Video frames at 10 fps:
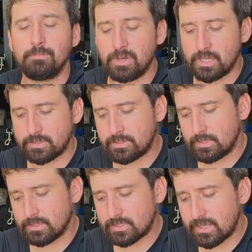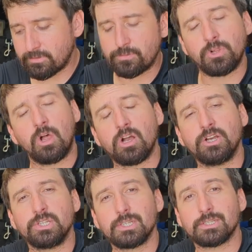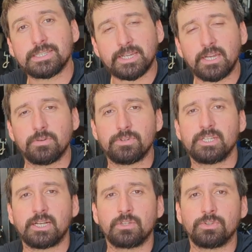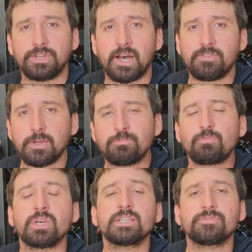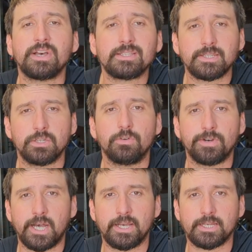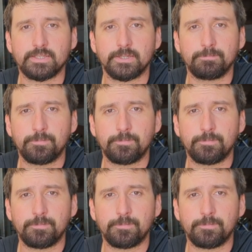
but the 7-foot long hose is the standard for technical diving because of that single file exit.